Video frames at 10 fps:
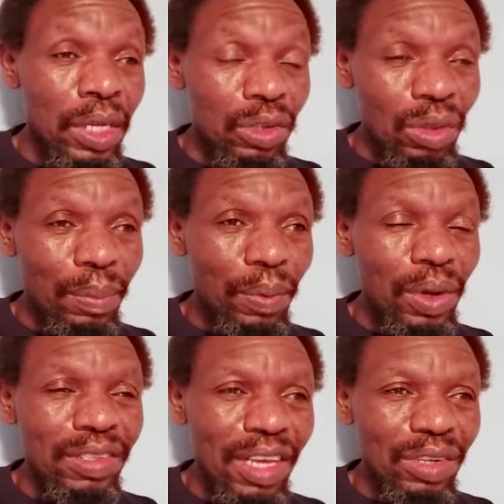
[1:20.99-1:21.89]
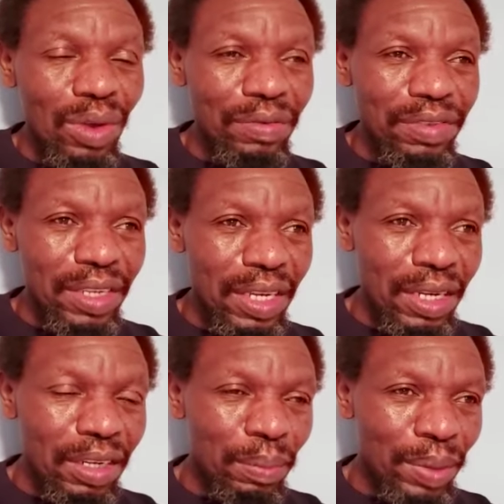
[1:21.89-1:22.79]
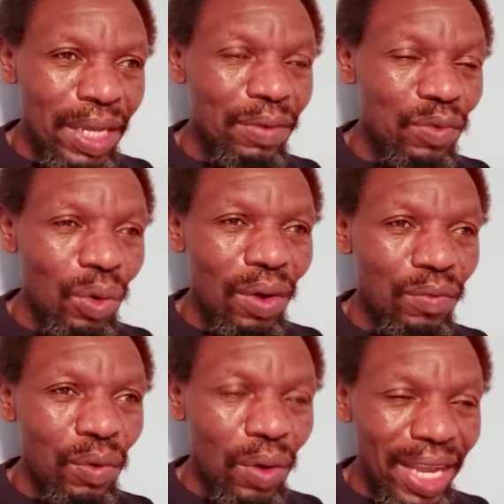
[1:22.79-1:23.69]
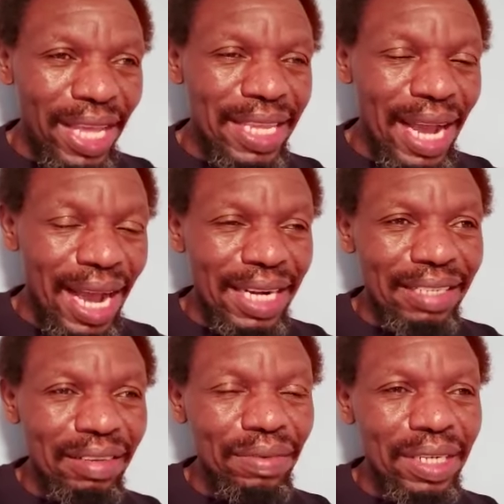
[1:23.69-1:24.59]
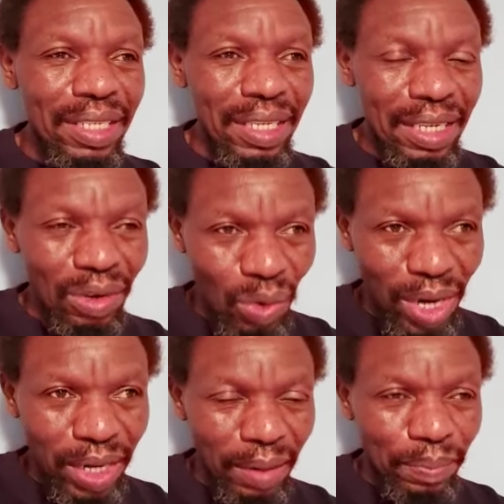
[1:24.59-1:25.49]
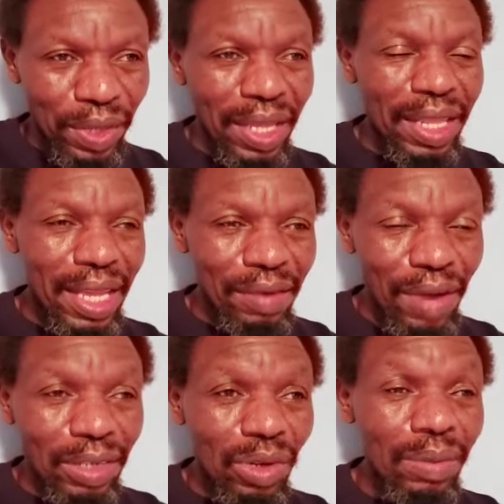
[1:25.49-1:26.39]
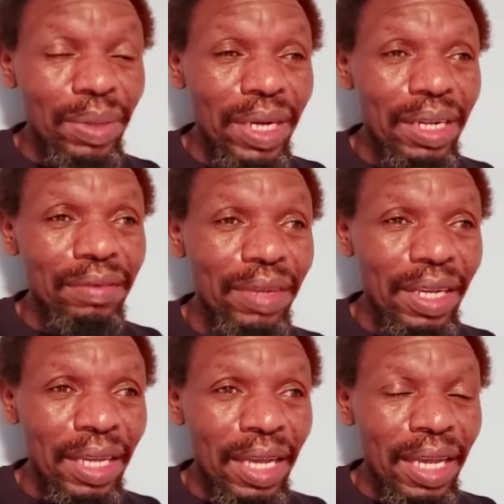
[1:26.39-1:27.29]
So the boys that you have seen playing for, for Kenya, under 17 in Rwanda, they have actually been living